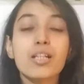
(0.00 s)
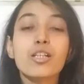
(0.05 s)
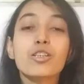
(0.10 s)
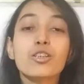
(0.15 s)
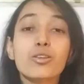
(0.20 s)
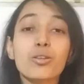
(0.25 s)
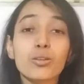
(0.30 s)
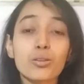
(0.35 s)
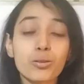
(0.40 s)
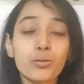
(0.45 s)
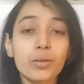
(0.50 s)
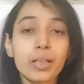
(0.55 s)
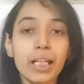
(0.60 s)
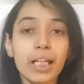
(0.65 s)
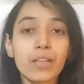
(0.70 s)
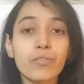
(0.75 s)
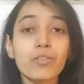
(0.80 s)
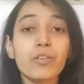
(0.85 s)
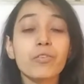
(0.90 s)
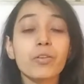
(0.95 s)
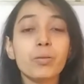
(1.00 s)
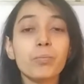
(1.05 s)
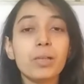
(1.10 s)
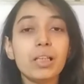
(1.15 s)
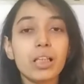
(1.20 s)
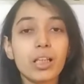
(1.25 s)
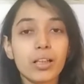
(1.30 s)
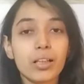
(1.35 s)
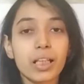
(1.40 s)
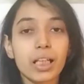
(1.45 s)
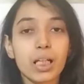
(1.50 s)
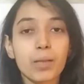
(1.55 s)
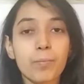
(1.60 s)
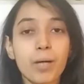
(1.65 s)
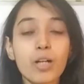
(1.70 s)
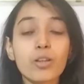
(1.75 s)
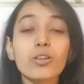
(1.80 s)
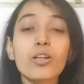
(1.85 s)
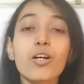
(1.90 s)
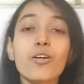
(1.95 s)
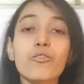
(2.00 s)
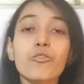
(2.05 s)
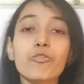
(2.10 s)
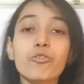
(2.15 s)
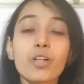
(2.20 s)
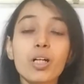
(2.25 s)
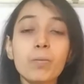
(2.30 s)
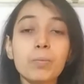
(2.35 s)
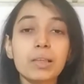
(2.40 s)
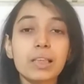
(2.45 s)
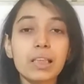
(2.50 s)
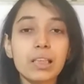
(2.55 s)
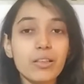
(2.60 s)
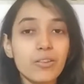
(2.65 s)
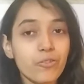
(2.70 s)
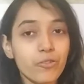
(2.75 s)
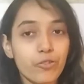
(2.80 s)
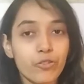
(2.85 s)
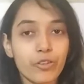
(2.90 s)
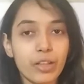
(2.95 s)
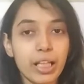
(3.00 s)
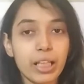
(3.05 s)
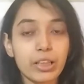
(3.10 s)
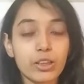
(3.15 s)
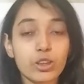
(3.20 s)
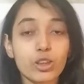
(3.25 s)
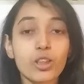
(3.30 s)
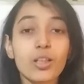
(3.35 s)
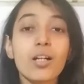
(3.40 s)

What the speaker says: So today we will be learning about verbs in French.